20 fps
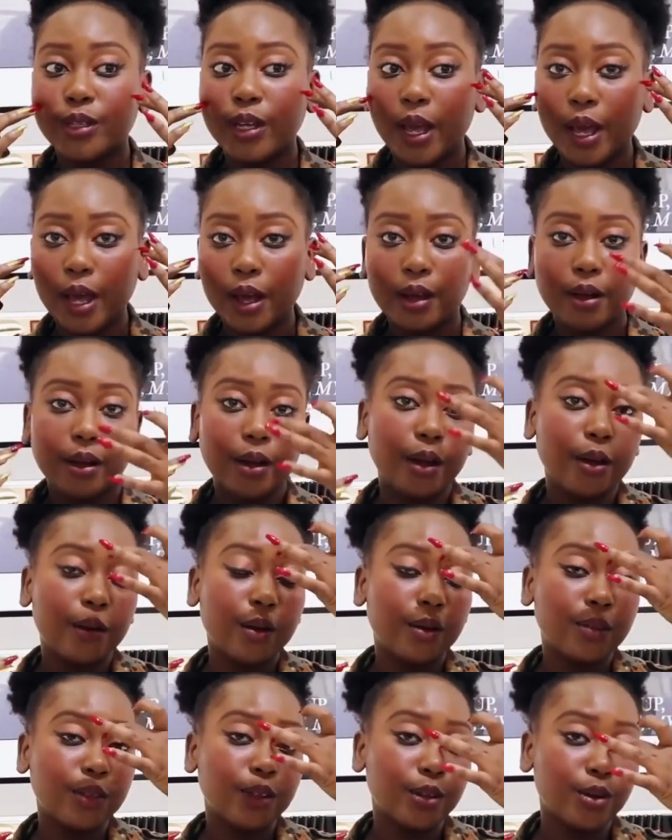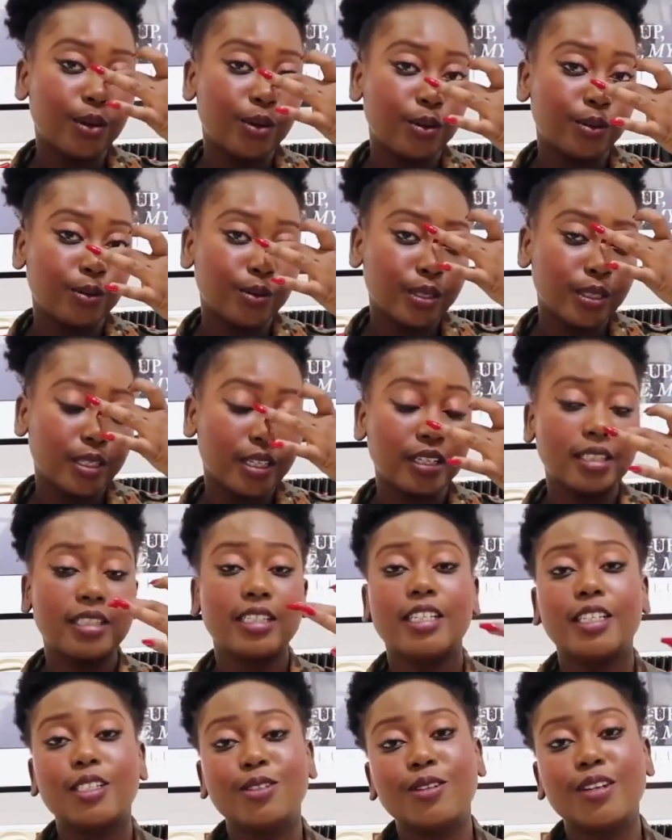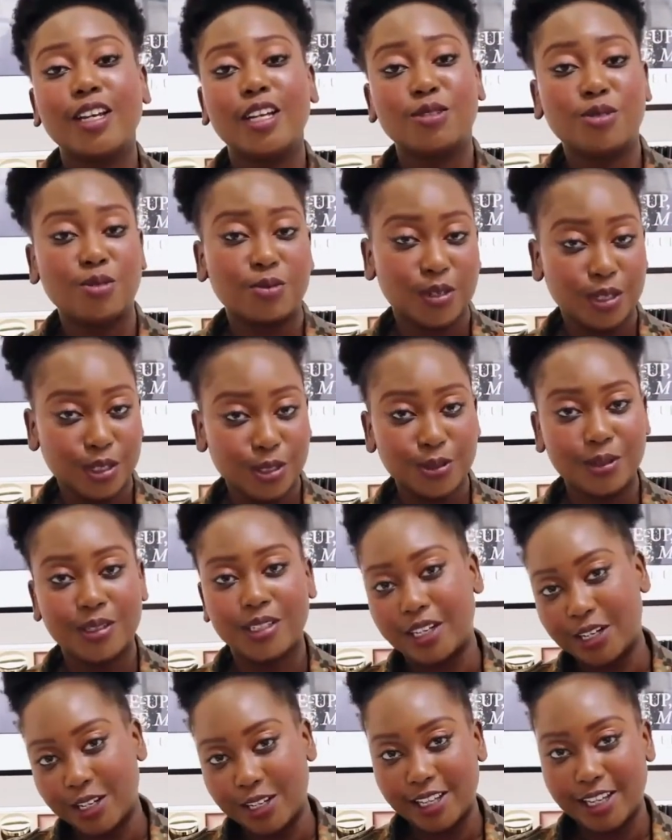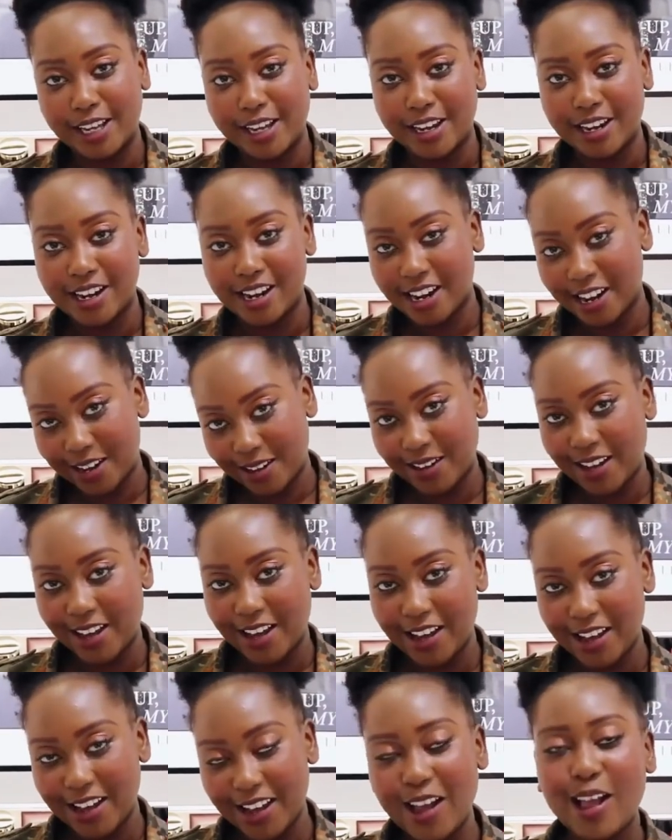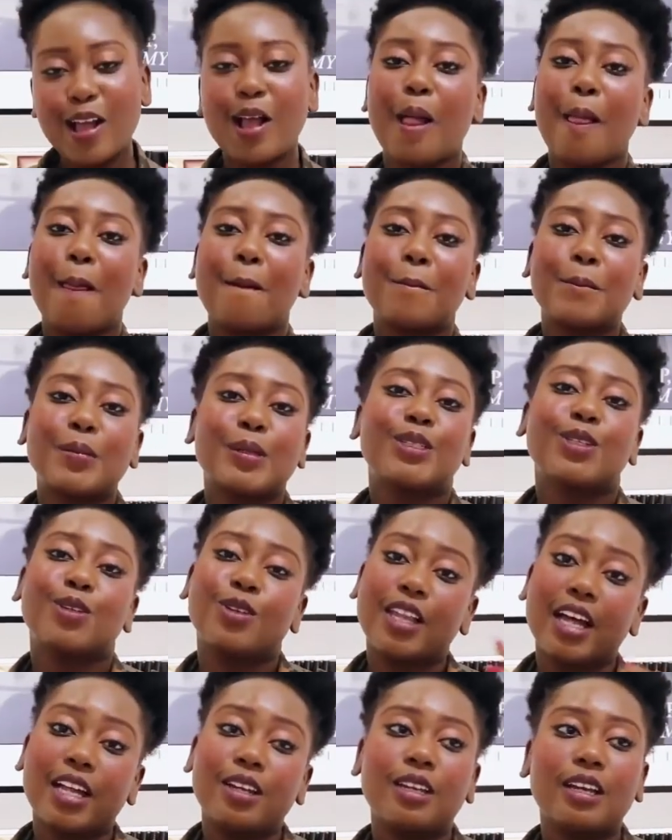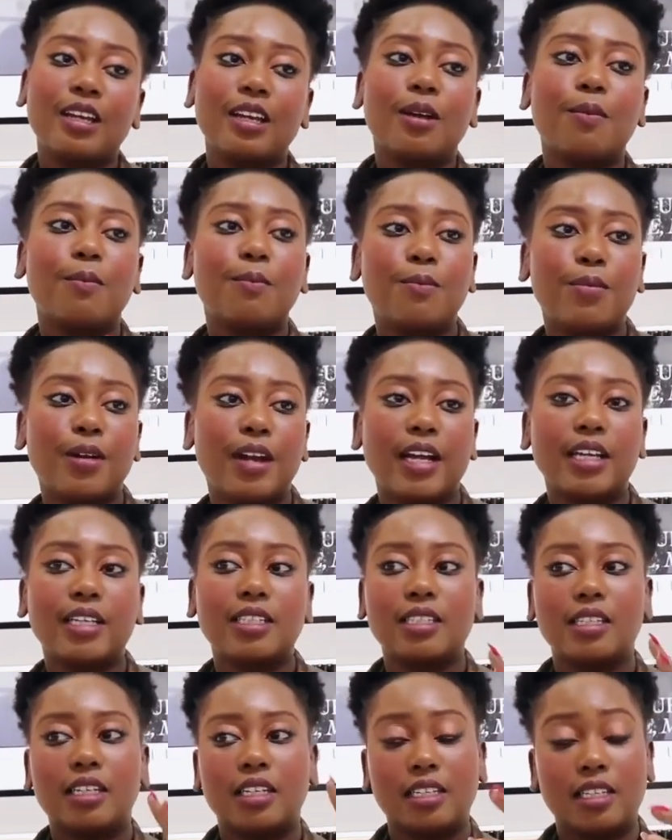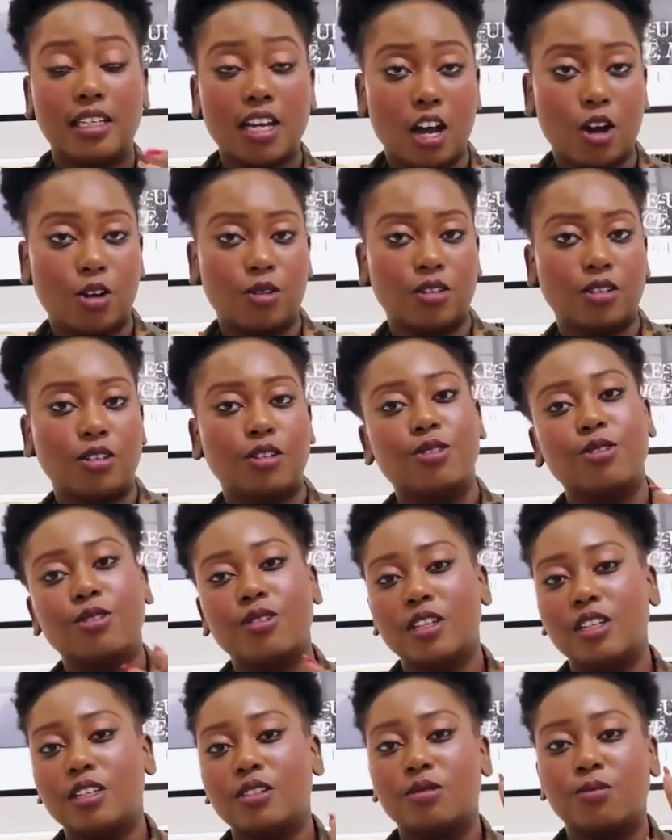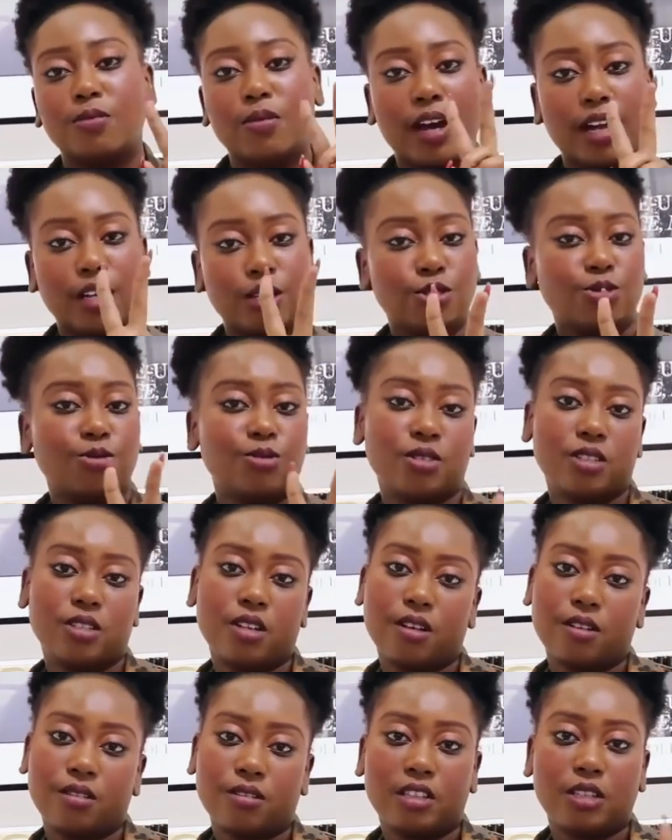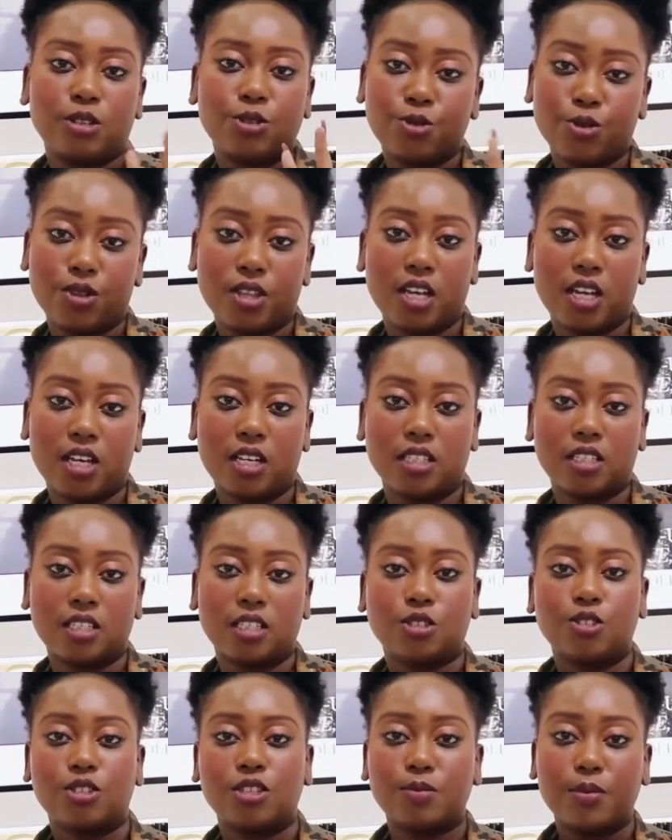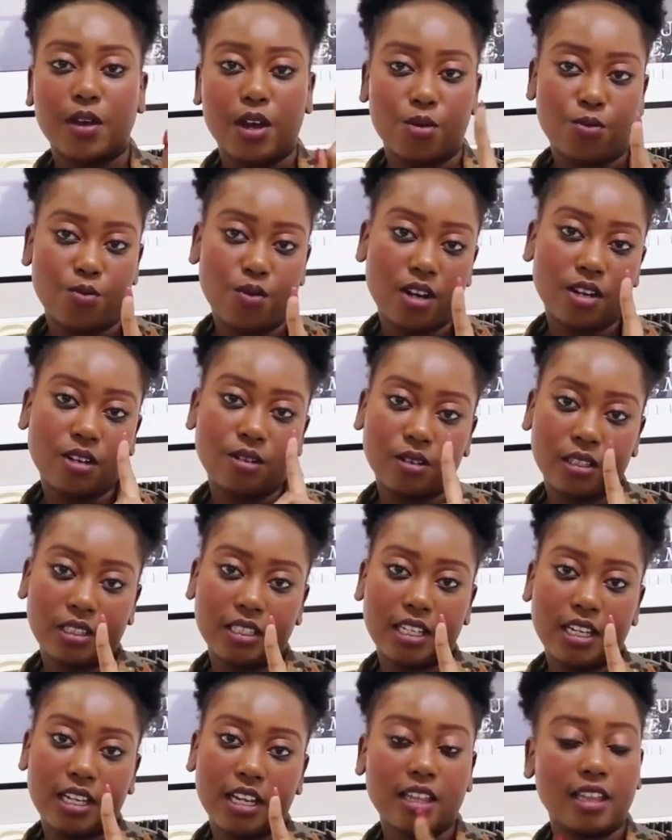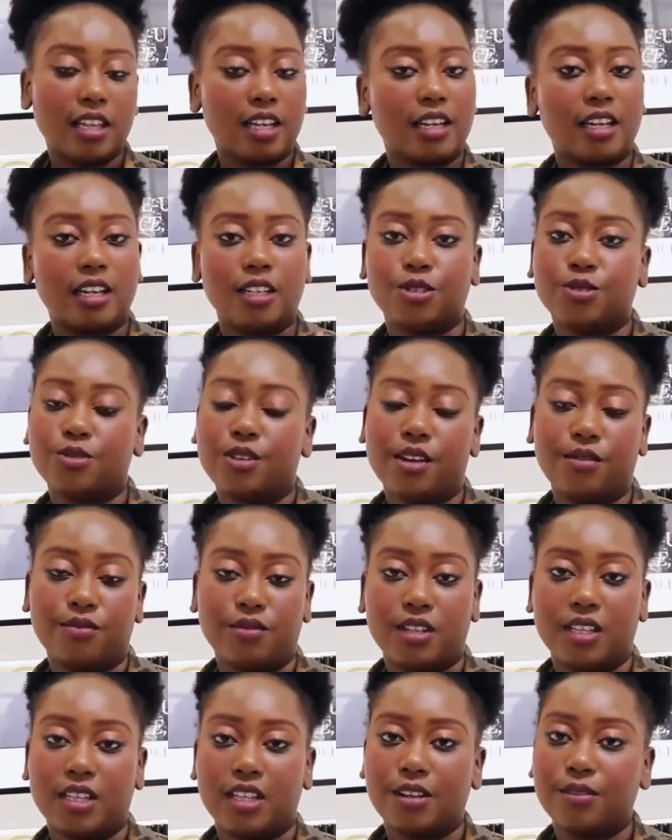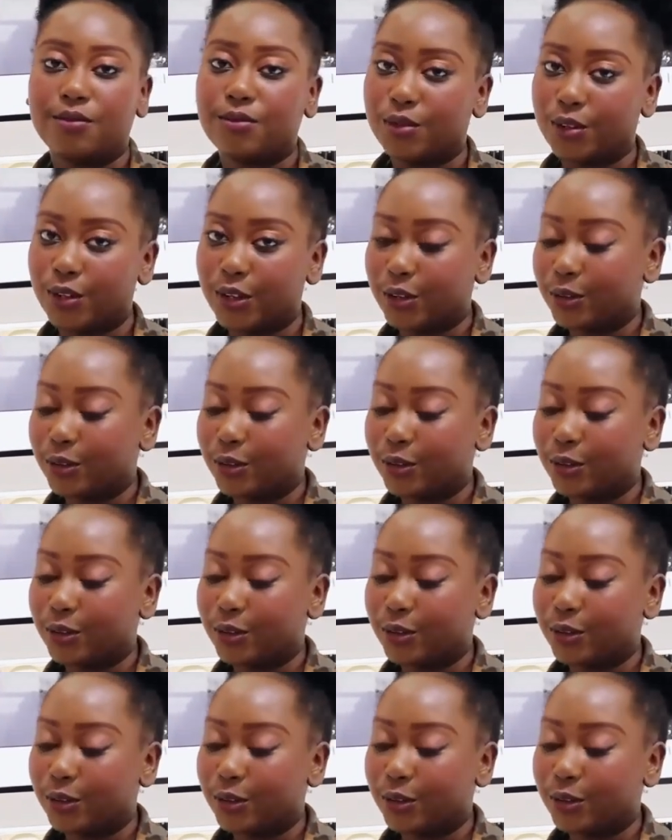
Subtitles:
here around the nose, the T-zone, as you were told earlier. Okay, so that breaks it down. You don't need to buy two things. You just buy one concealer that can do everything for